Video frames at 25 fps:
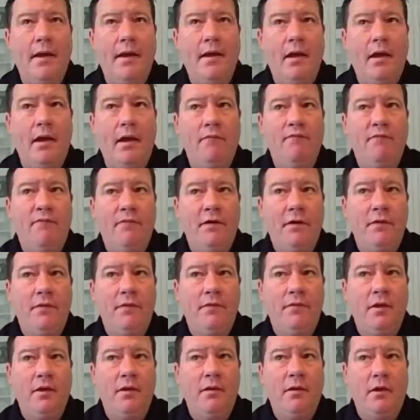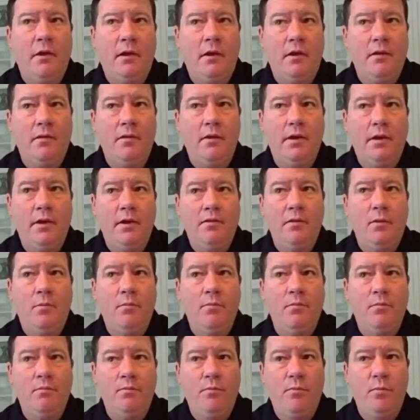I felt that uh, in
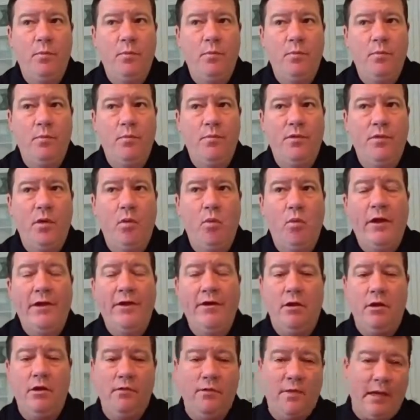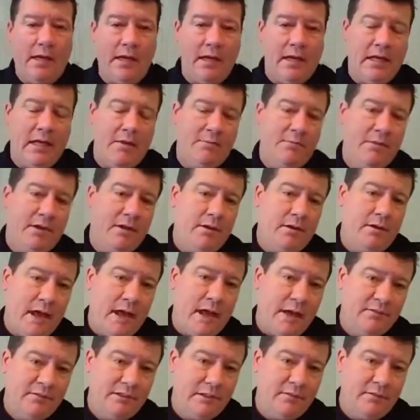the the window that I had been
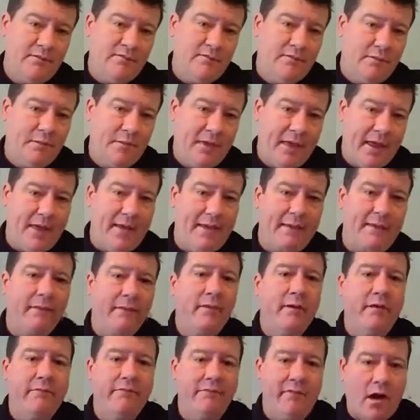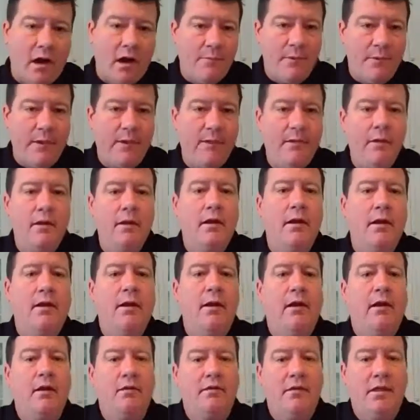absent from that environment,
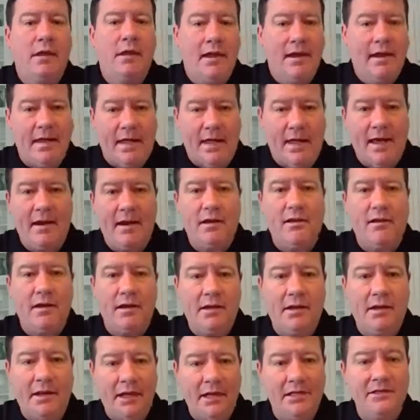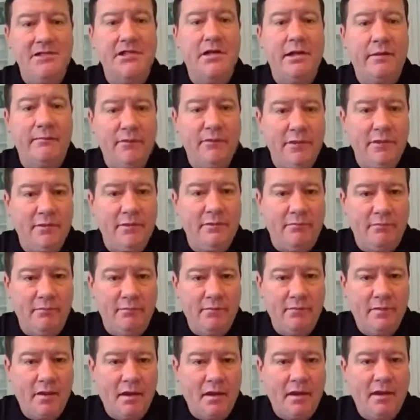that I had a lot of catching up to do.
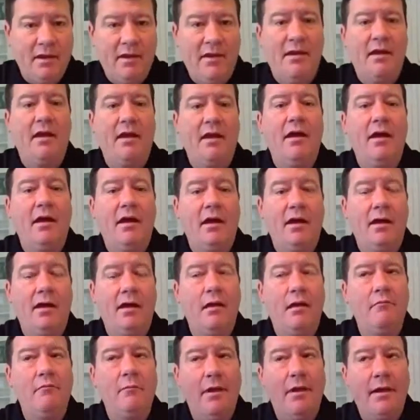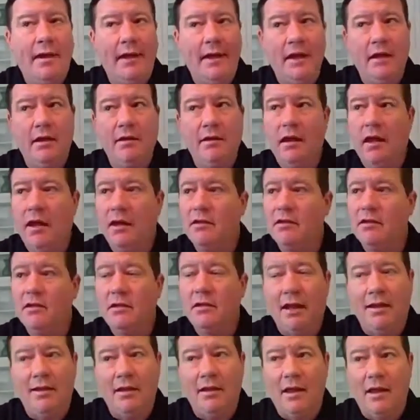Gotcha. Uh, and
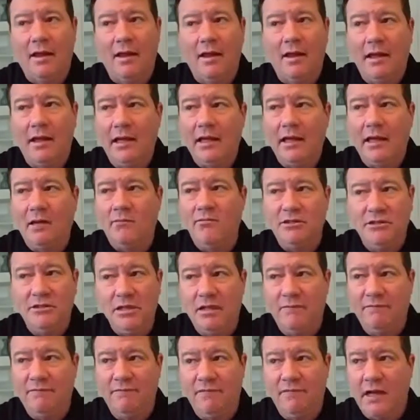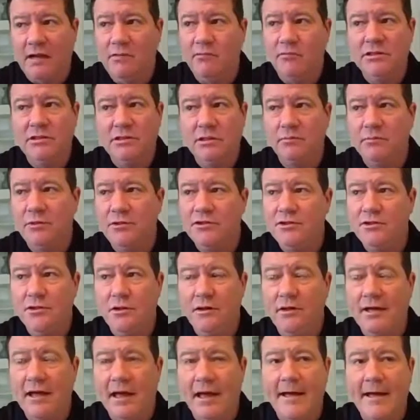and uh, like I was saying, flying with some of these
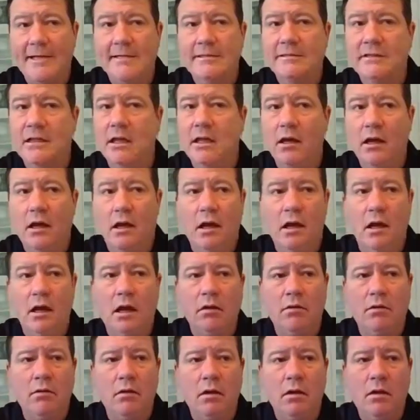young guys, uh,